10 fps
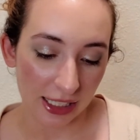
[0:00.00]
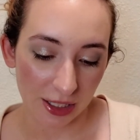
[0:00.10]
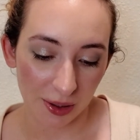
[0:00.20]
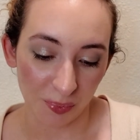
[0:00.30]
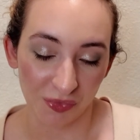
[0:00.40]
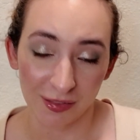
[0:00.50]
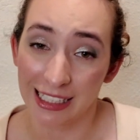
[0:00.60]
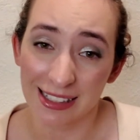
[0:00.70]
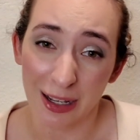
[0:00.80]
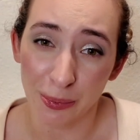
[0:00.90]
So
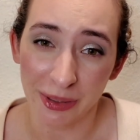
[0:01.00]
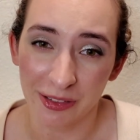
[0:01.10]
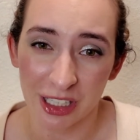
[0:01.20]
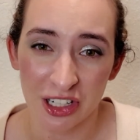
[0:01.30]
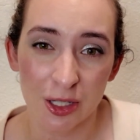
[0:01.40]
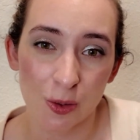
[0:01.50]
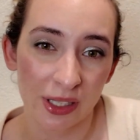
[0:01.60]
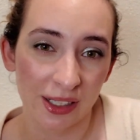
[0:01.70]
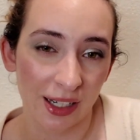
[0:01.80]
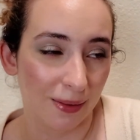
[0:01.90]
that's how I'm going to finish this
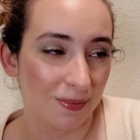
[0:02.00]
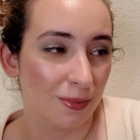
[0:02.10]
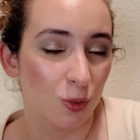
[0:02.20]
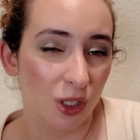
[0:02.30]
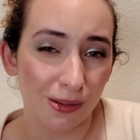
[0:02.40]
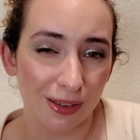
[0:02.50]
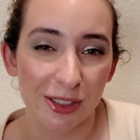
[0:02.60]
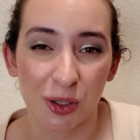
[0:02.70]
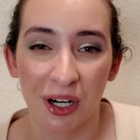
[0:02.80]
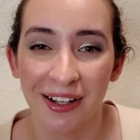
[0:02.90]
one. I'm
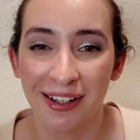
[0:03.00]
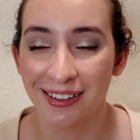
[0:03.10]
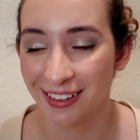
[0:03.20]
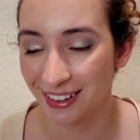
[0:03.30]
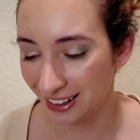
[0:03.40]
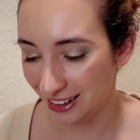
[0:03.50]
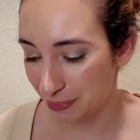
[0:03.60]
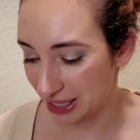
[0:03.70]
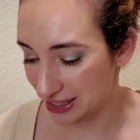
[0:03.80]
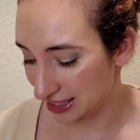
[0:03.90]
really trying,
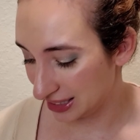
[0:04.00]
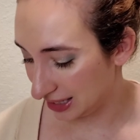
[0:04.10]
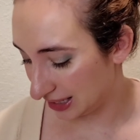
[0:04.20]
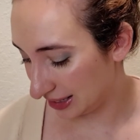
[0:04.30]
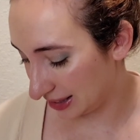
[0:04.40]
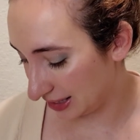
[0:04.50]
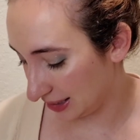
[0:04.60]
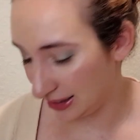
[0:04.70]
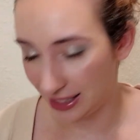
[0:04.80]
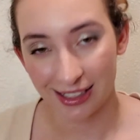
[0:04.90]
but I
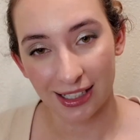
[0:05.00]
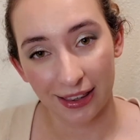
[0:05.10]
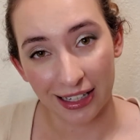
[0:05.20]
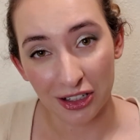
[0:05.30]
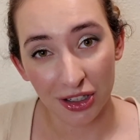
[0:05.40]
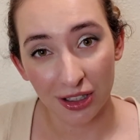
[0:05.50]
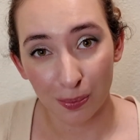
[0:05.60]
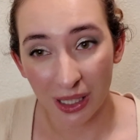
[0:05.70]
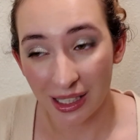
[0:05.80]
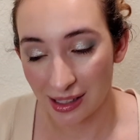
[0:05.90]
think that
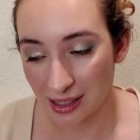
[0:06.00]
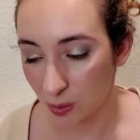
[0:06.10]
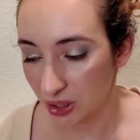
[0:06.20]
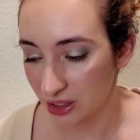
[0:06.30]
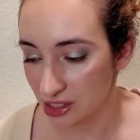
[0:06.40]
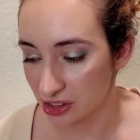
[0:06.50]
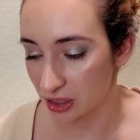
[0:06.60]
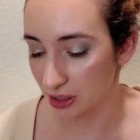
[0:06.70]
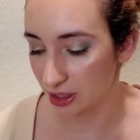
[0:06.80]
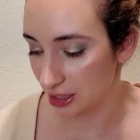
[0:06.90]
should be an easy one
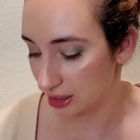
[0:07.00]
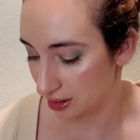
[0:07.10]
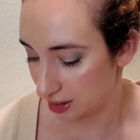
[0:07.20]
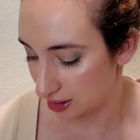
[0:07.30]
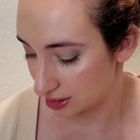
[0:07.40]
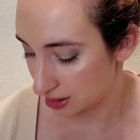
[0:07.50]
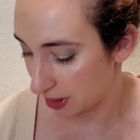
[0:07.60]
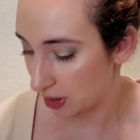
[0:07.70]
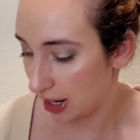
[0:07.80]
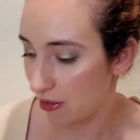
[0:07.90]
considering that it's
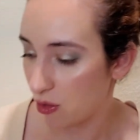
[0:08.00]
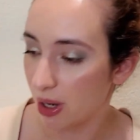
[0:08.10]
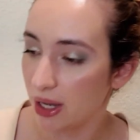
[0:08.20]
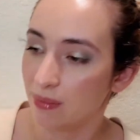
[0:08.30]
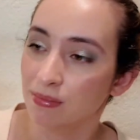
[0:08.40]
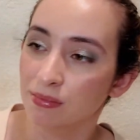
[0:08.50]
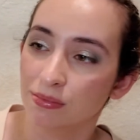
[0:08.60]
about halfway,